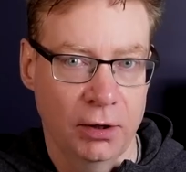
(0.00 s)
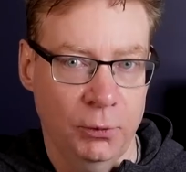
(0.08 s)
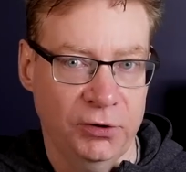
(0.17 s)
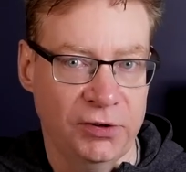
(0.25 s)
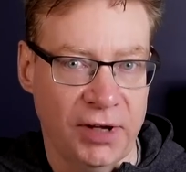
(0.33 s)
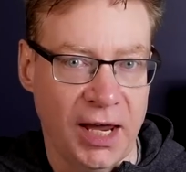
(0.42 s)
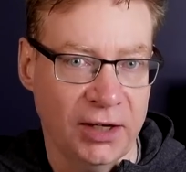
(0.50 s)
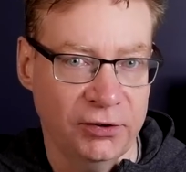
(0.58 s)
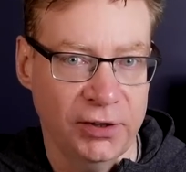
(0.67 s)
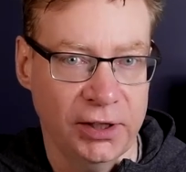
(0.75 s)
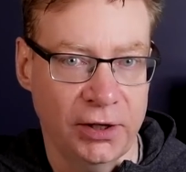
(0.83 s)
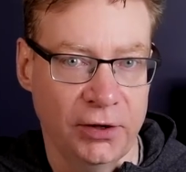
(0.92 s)
which is
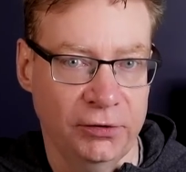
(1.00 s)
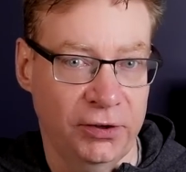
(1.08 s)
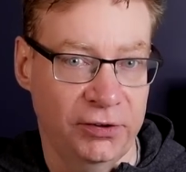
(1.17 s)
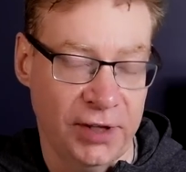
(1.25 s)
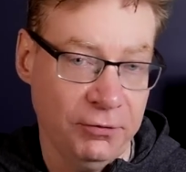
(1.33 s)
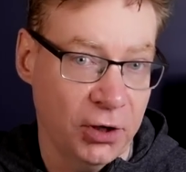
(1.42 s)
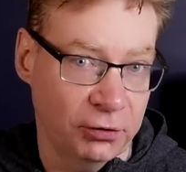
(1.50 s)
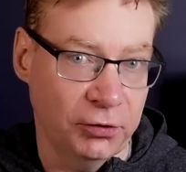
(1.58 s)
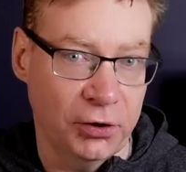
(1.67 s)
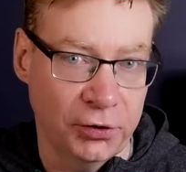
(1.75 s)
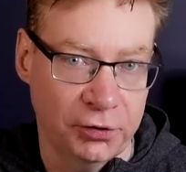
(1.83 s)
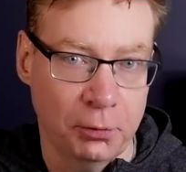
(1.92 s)
actually close to
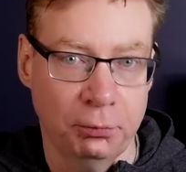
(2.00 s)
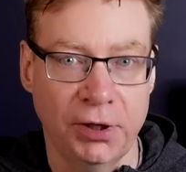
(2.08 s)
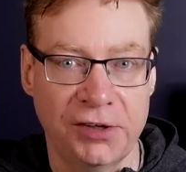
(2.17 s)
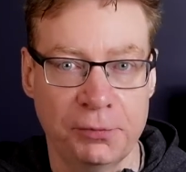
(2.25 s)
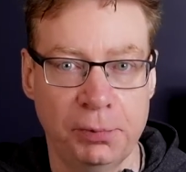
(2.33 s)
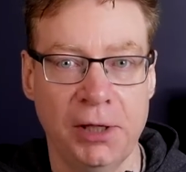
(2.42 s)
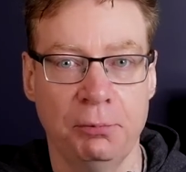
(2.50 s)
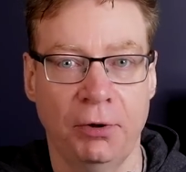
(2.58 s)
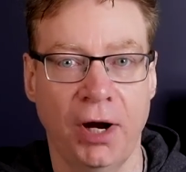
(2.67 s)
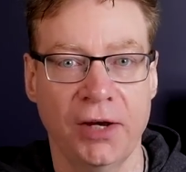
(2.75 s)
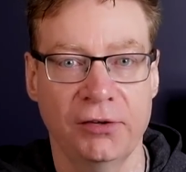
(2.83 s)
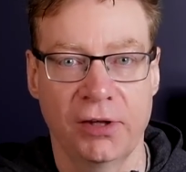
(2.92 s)
$700 pre-split
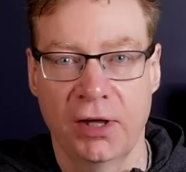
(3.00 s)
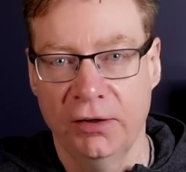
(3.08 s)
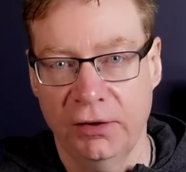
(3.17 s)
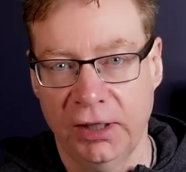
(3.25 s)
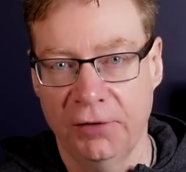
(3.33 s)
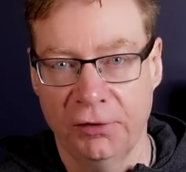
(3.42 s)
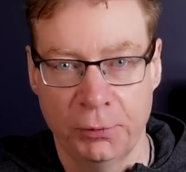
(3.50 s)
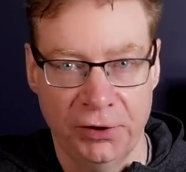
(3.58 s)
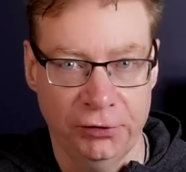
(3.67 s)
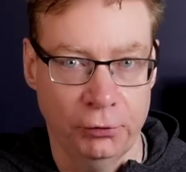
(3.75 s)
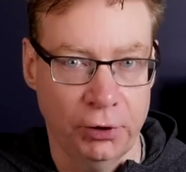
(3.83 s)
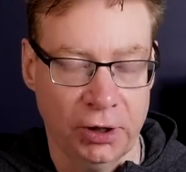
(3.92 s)
price, to give some
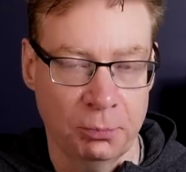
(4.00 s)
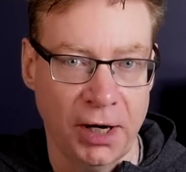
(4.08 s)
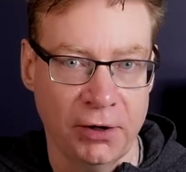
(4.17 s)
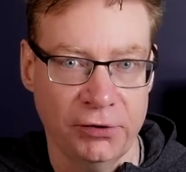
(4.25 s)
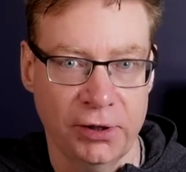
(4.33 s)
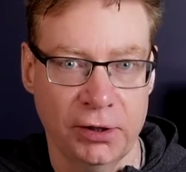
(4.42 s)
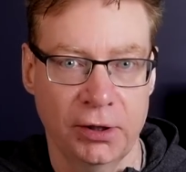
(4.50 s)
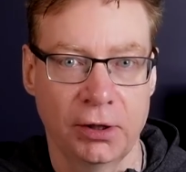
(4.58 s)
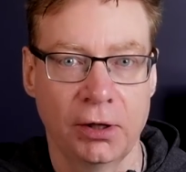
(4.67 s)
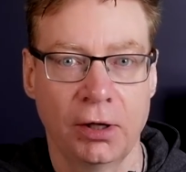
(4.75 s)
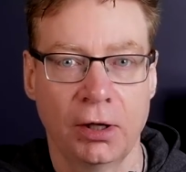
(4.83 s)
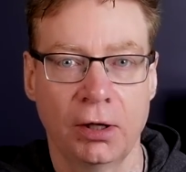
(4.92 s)
historic comparison.
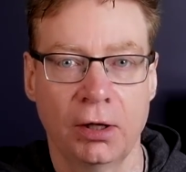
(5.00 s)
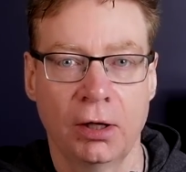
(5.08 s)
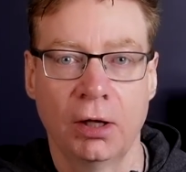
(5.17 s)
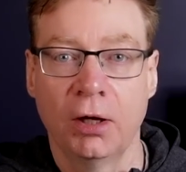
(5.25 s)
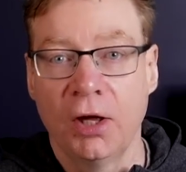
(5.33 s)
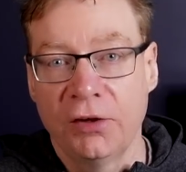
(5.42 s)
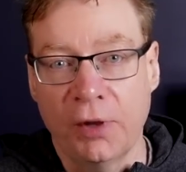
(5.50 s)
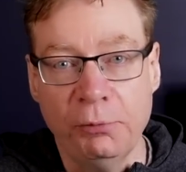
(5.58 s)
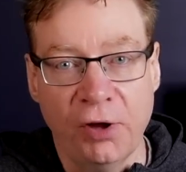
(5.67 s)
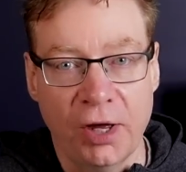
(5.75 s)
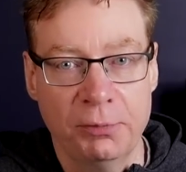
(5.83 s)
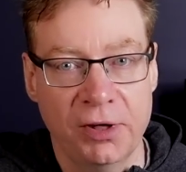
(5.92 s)

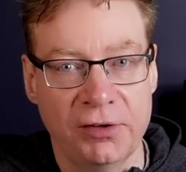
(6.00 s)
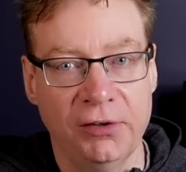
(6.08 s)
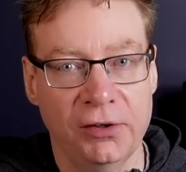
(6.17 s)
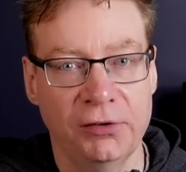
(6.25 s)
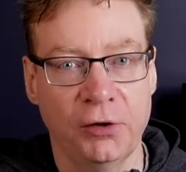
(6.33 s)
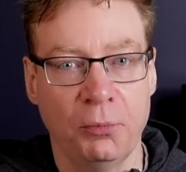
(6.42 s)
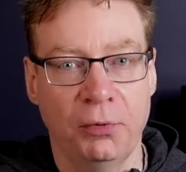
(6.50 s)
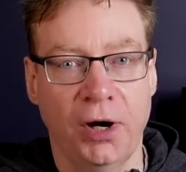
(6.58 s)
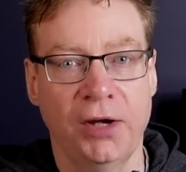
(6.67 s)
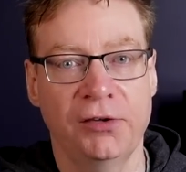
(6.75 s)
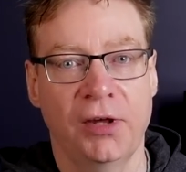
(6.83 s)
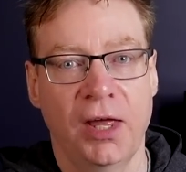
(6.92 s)
Sometimes Tesla's stock
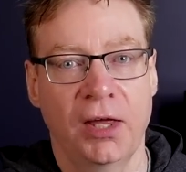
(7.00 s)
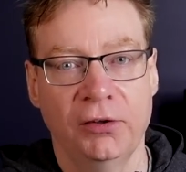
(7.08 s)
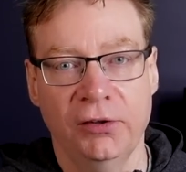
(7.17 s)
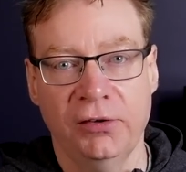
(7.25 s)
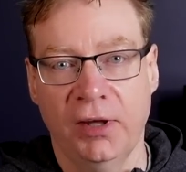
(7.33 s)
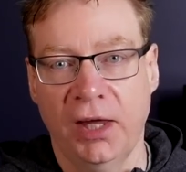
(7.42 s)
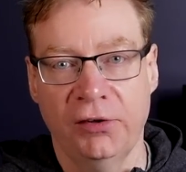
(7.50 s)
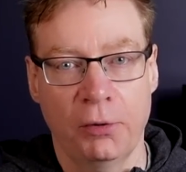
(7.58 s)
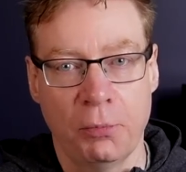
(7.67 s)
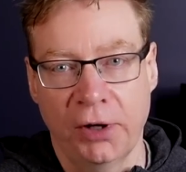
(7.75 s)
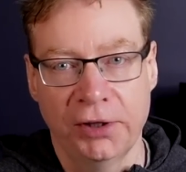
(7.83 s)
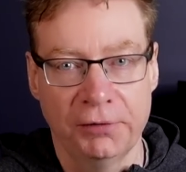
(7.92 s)
price just has a
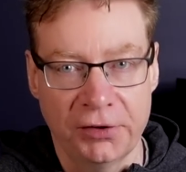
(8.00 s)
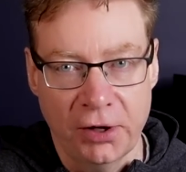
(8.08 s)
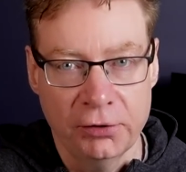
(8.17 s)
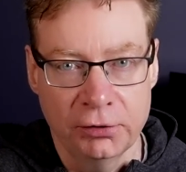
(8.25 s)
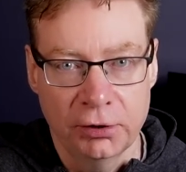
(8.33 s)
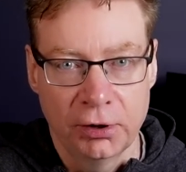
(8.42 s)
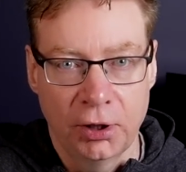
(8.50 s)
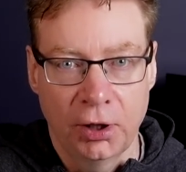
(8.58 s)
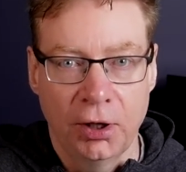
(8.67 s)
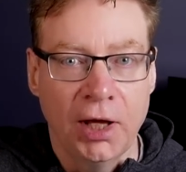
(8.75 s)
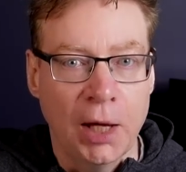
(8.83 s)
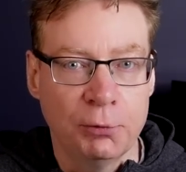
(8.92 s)
mind of its own,
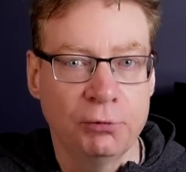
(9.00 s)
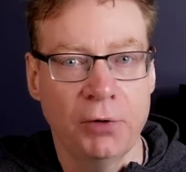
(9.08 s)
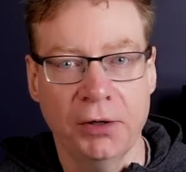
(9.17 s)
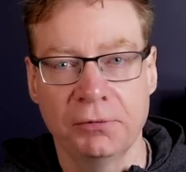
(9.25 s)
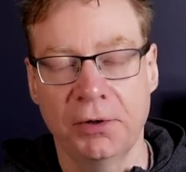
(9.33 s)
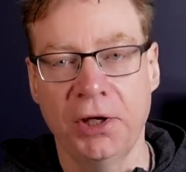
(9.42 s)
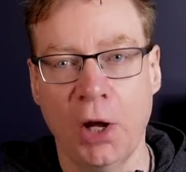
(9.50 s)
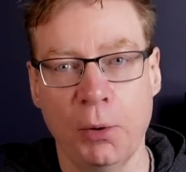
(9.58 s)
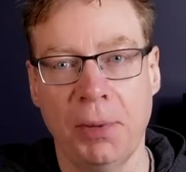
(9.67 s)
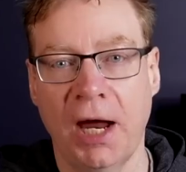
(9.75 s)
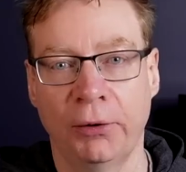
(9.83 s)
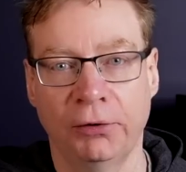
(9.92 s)
and will run for no
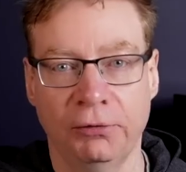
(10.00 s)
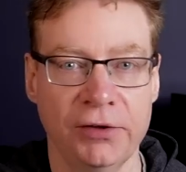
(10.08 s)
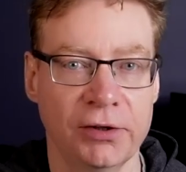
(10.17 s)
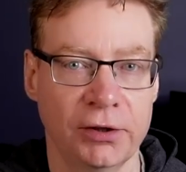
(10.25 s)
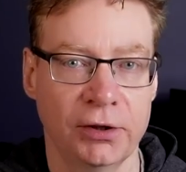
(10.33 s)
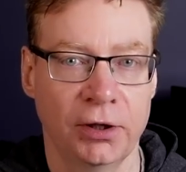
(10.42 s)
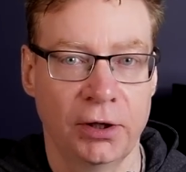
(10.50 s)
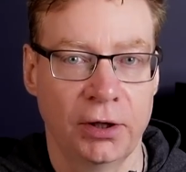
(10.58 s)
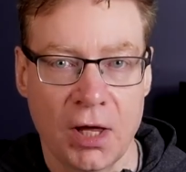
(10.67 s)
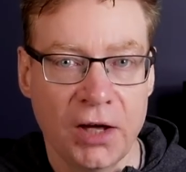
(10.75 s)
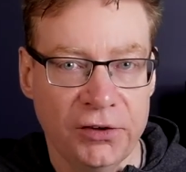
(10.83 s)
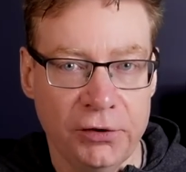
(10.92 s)
apparent reason.
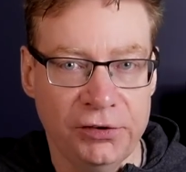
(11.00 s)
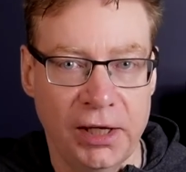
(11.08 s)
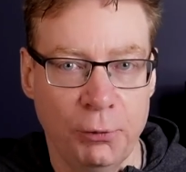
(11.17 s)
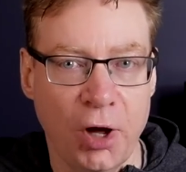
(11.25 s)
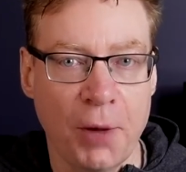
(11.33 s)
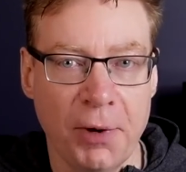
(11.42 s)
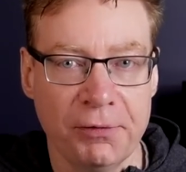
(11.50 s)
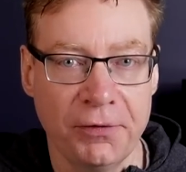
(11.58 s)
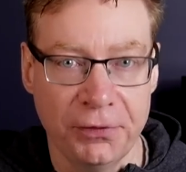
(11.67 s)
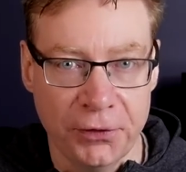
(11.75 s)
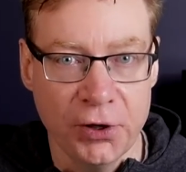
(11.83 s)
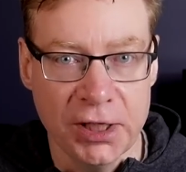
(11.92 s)
Seriously, we're up over
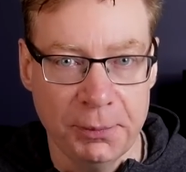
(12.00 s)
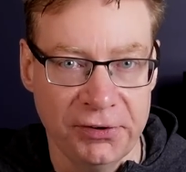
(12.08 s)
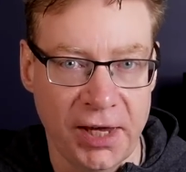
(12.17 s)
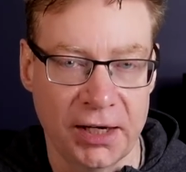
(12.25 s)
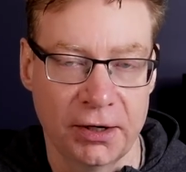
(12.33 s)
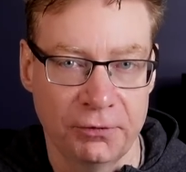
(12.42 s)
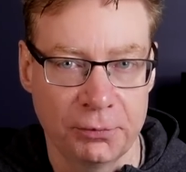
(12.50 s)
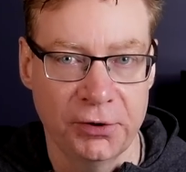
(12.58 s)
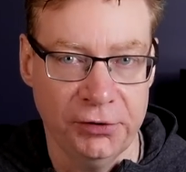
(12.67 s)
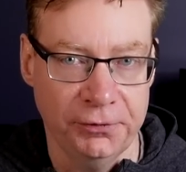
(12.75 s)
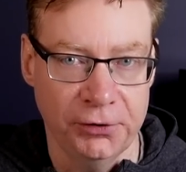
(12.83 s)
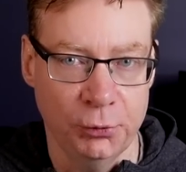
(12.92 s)
30% from
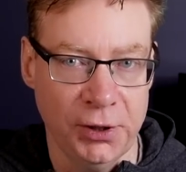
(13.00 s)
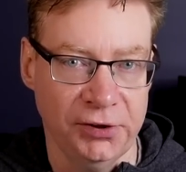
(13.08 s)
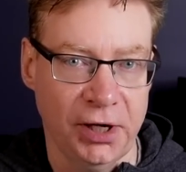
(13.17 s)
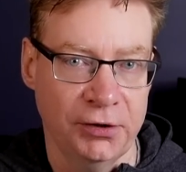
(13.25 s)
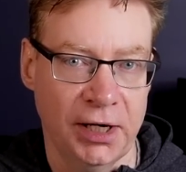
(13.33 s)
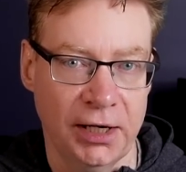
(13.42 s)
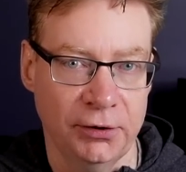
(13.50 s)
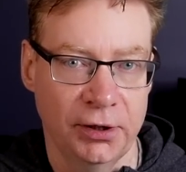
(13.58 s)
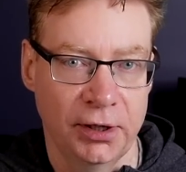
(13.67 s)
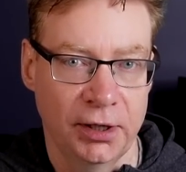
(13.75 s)
just a few weeks ago now.